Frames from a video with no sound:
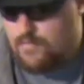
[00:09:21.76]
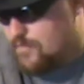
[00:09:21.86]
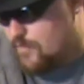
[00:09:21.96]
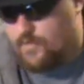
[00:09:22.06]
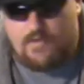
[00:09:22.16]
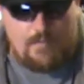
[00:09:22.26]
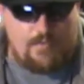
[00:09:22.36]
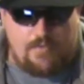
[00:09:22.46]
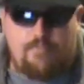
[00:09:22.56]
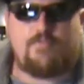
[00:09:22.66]
or the
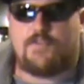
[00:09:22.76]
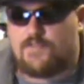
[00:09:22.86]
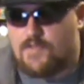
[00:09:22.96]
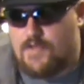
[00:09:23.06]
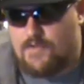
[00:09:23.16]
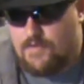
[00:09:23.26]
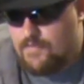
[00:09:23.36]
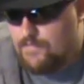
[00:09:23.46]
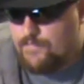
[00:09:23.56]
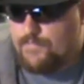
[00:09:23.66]
number 3 seed
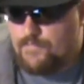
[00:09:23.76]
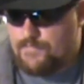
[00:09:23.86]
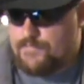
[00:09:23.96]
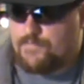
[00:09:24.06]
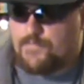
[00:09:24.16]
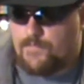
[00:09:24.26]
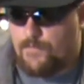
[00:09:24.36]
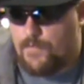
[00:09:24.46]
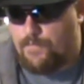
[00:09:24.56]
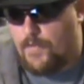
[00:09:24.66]

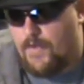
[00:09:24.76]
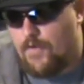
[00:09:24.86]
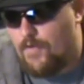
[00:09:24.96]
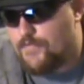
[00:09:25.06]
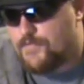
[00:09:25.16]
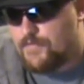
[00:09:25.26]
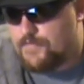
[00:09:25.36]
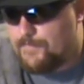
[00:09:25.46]
for the playoffs.